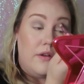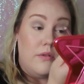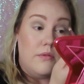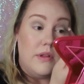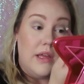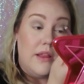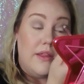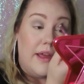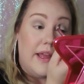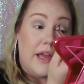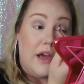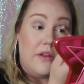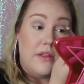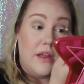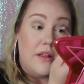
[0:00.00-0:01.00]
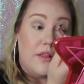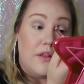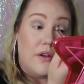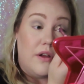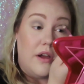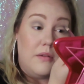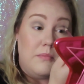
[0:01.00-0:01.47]
don't really like how they
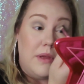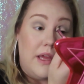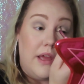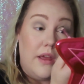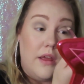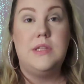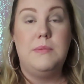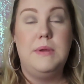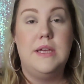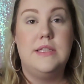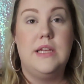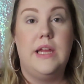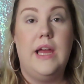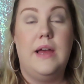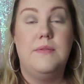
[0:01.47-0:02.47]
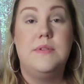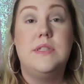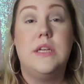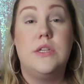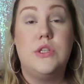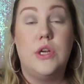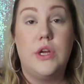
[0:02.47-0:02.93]
look on me, mostly because I have
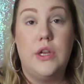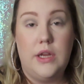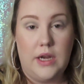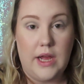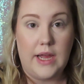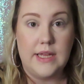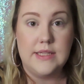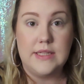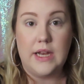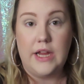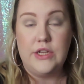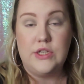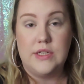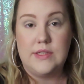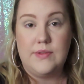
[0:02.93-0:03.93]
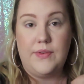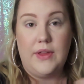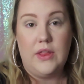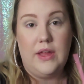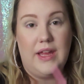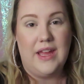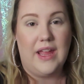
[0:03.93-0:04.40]
such hooded eyes that I just
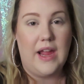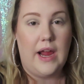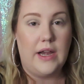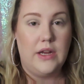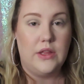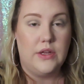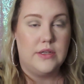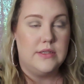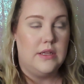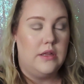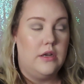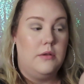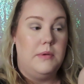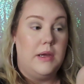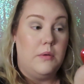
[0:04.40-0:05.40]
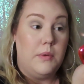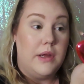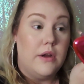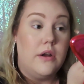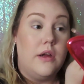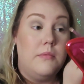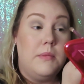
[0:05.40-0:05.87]
feel like it kind of looks a little bit
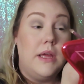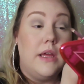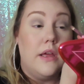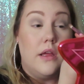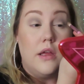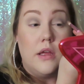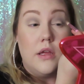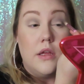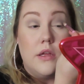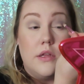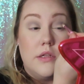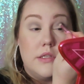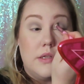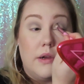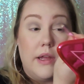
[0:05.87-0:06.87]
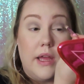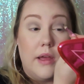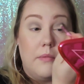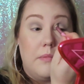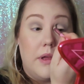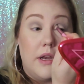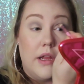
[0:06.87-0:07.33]
weird on me. So I
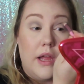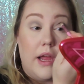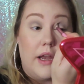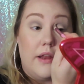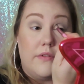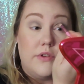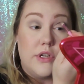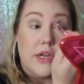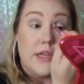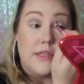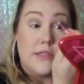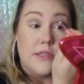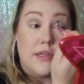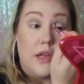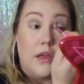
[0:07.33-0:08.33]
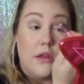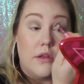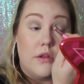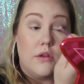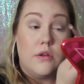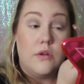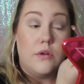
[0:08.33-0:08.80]
am going to kind of just
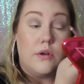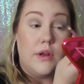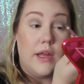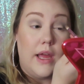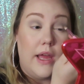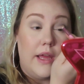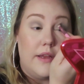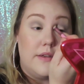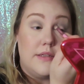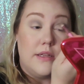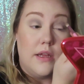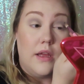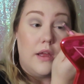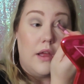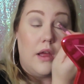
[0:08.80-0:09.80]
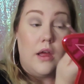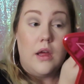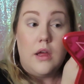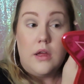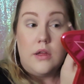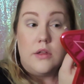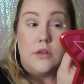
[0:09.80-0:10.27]
create
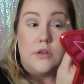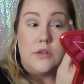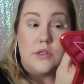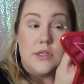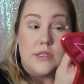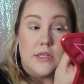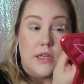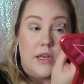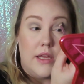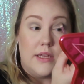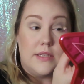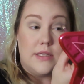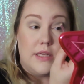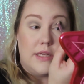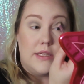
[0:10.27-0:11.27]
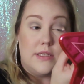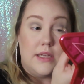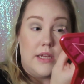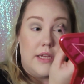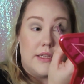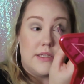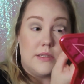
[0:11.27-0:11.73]
just a nice,
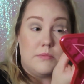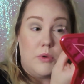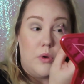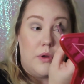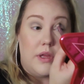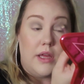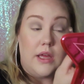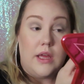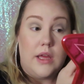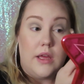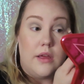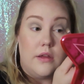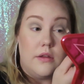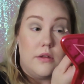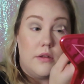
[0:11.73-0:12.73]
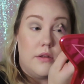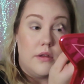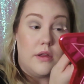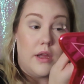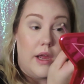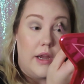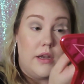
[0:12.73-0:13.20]
easy, smoky
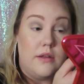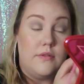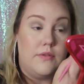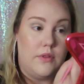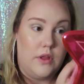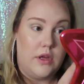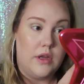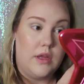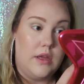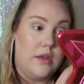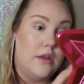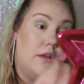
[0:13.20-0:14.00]
kind of look